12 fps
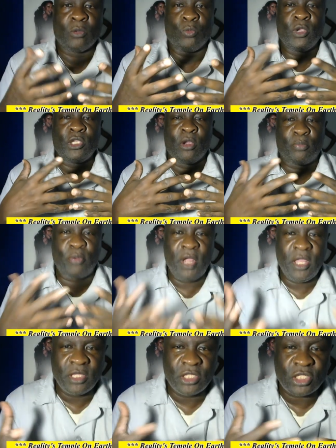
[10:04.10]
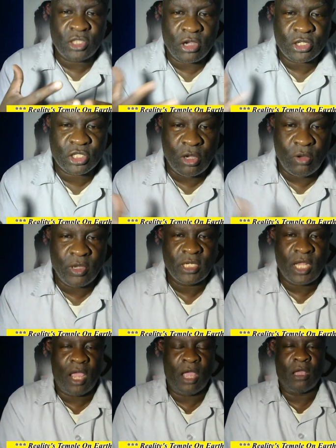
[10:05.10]
When your breathing starts slowing
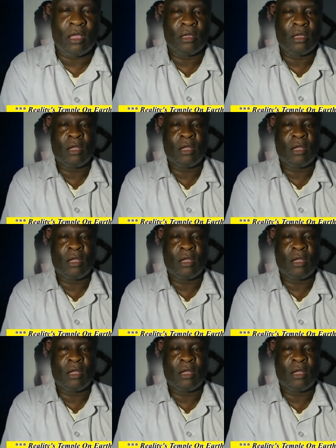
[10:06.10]
down